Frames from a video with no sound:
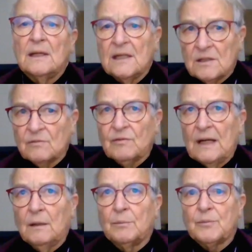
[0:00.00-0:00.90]
is a
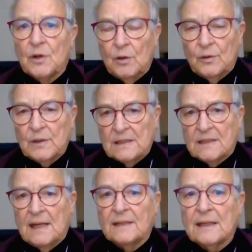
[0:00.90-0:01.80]
real
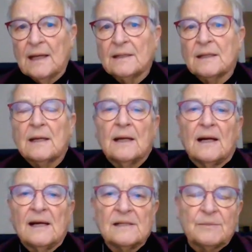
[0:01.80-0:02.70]
progress, and
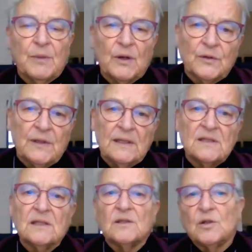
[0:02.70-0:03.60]
as both the
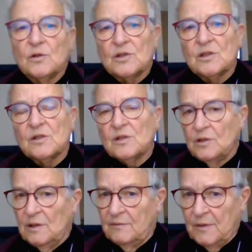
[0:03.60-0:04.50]
institutions,
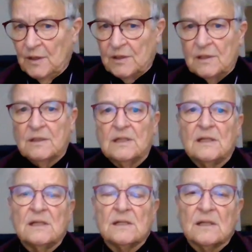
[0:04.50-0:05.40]

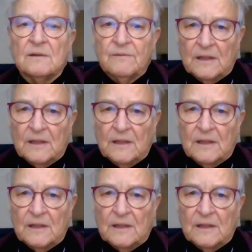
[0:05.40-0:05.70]
universities,